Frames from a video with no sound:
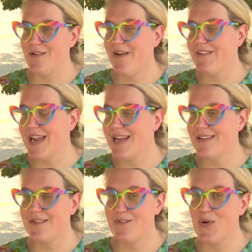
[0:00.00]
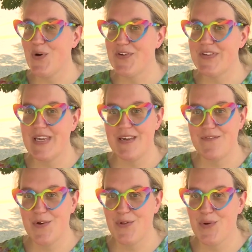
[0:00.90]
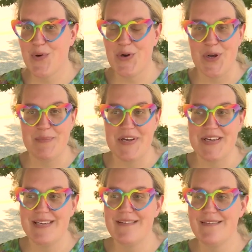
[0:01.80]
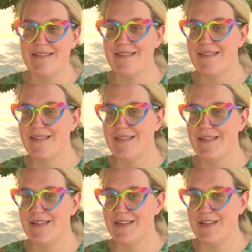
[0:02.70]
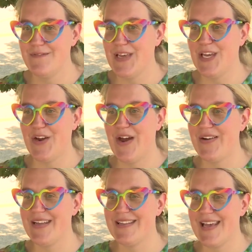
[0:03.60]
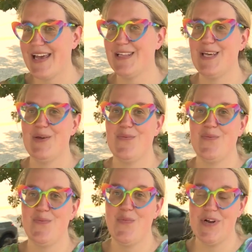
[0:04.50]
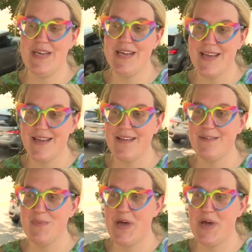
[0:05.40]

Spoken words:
So I've got to, of course, get a further workup done to figure out exactly what it is.